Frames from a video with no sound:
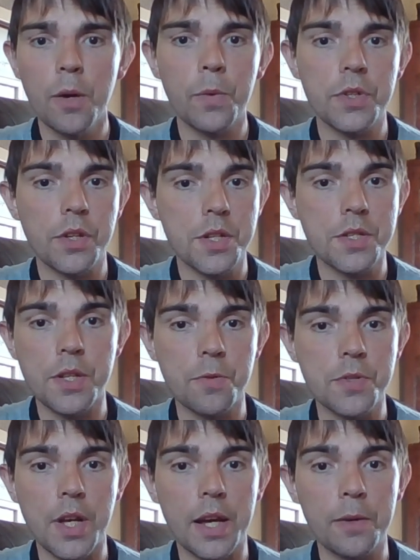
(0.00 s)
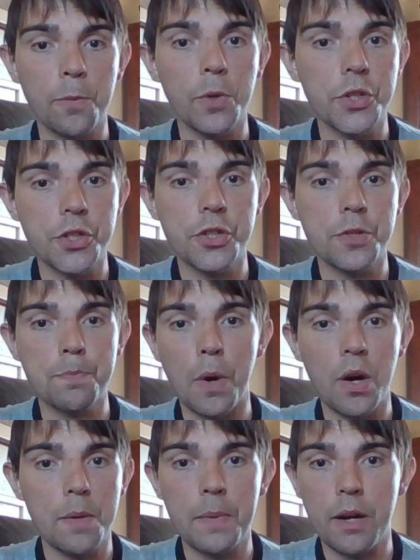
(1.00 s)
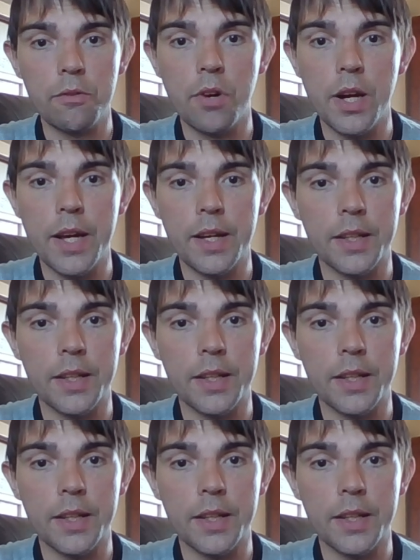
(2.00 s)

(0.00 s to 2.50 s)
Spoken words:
which I still say we should just buy him outright